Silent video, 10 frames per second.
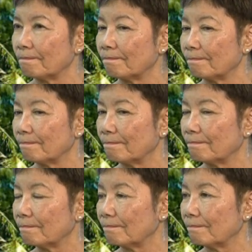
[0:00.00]

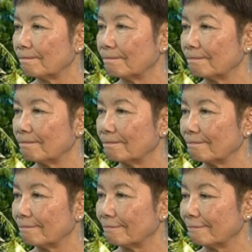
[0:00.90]

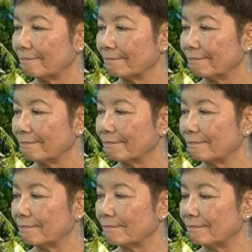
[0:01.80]

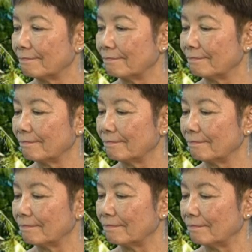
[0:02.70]

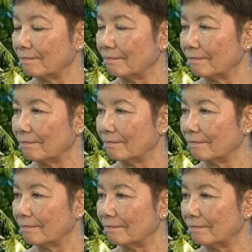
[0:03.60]

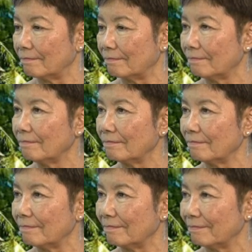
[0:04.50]

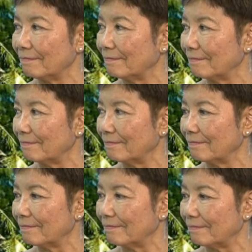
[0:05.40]

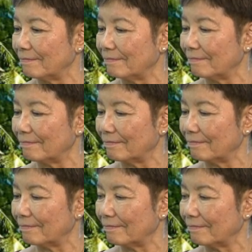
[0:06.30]

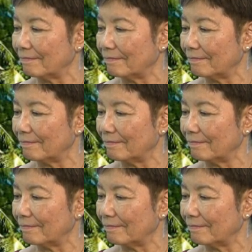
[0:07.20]
The person shown says nothing.